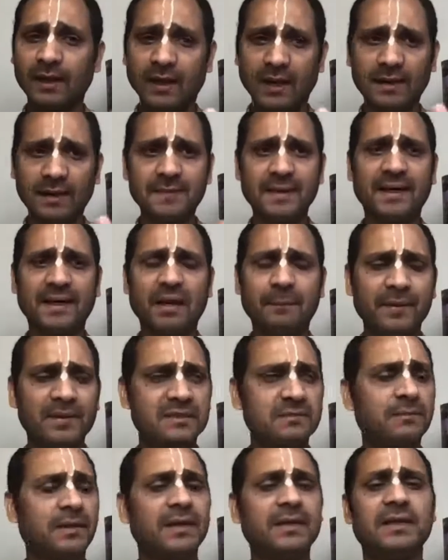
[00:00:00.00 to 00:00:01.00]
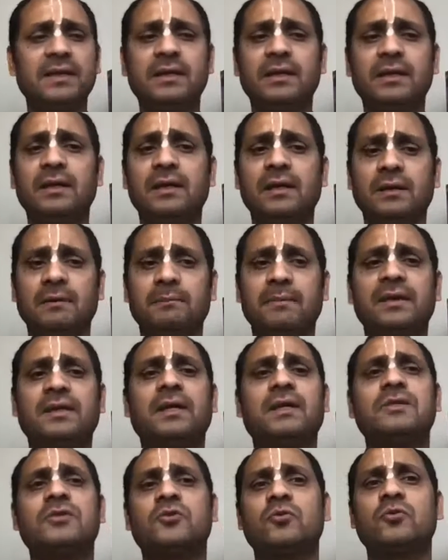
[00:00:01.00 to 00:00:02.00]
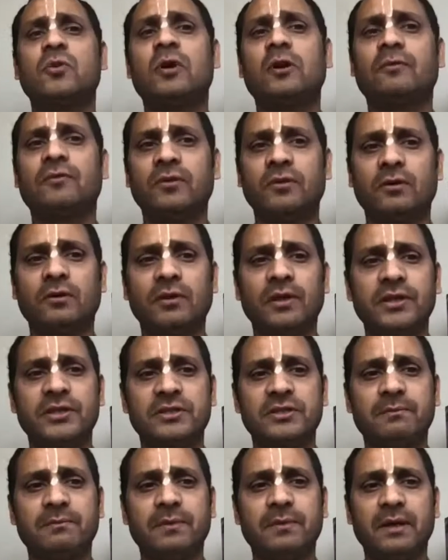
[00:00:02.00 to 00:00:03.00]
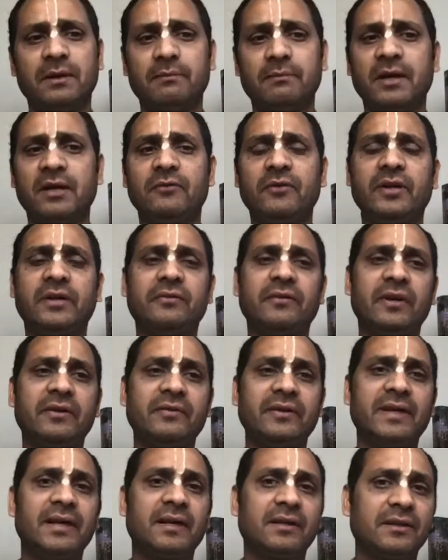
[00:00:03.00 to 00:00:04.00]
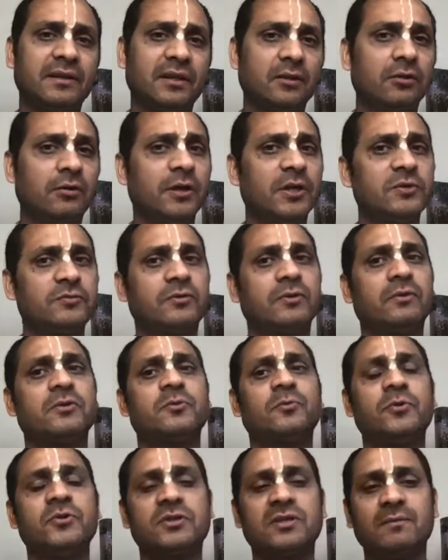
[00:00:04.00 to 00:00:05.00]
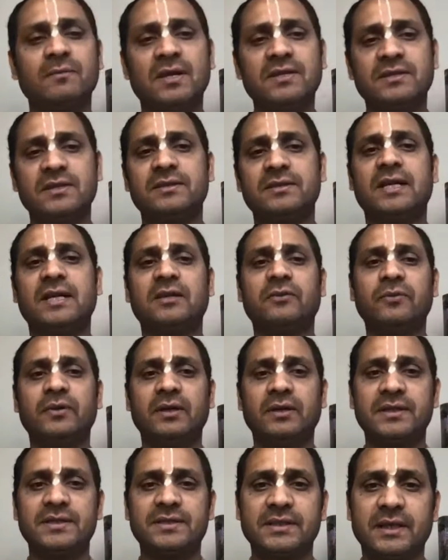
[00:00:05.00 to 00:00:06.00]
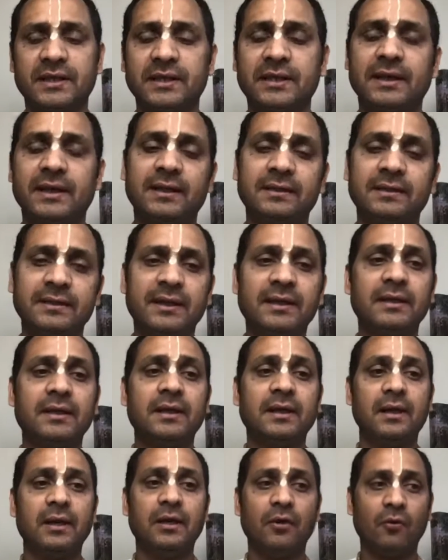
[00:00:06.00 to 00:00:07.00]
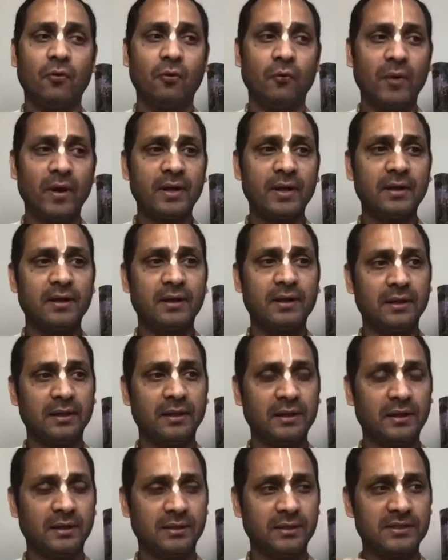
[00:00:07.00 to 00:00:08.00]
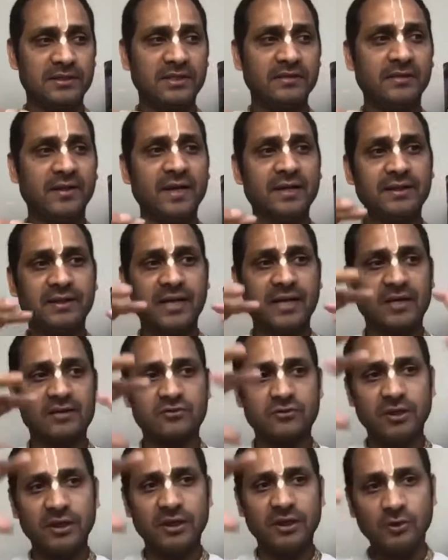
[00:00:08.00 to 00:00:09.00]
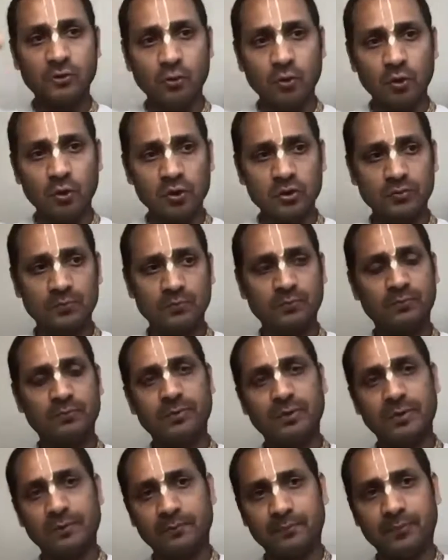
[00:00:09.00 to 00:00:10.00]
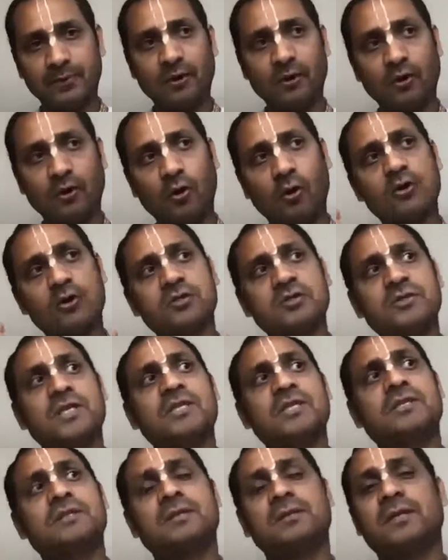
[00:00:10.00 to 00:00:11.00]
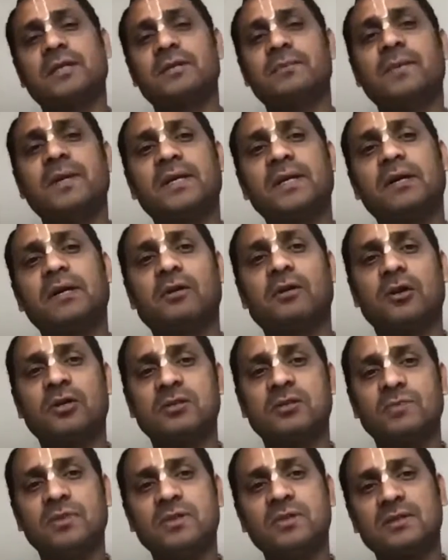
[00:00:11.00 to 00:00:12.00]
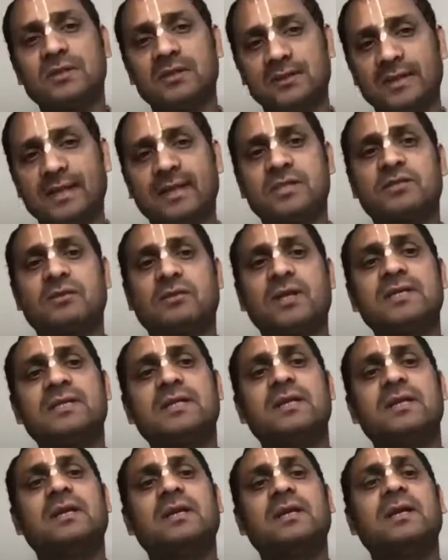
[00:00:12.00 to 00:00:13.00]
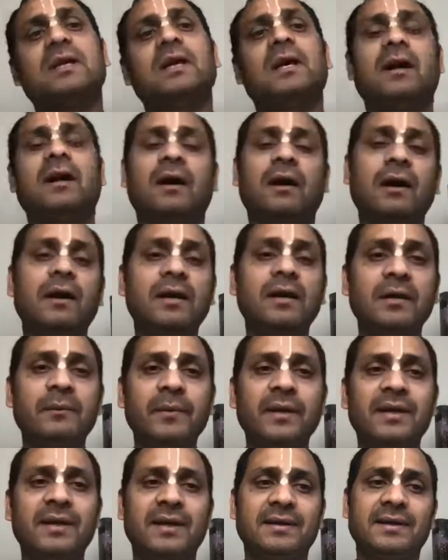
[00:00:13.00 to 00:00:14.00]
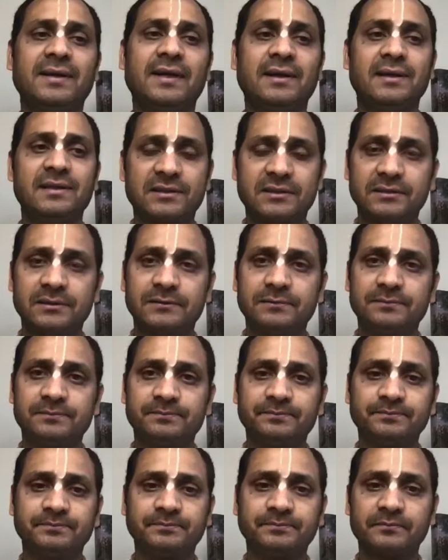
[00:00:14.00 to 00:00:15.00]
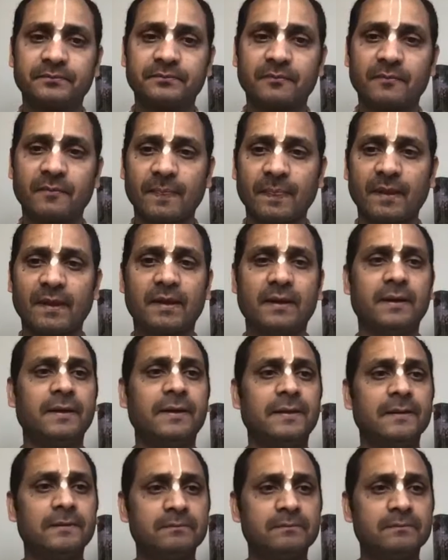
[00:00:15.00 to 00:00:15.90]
and that happens by the sword of knowledge, when we get the knowledge from spiritual master, that we understand it. And then when this living entity actually goes cross this material cosmos, that is called as ultimate annihilation, right?